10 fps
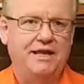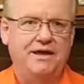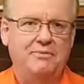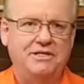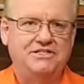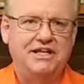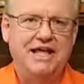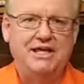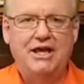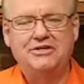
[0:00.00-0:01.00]
And we said
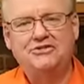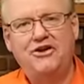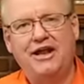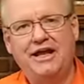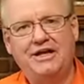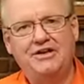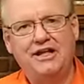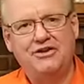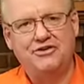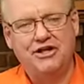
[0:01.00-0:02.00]
that yesterday in the
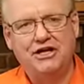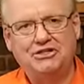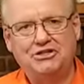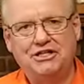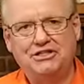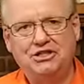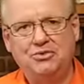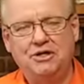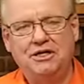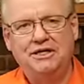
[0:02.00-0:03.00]
introduction, that you,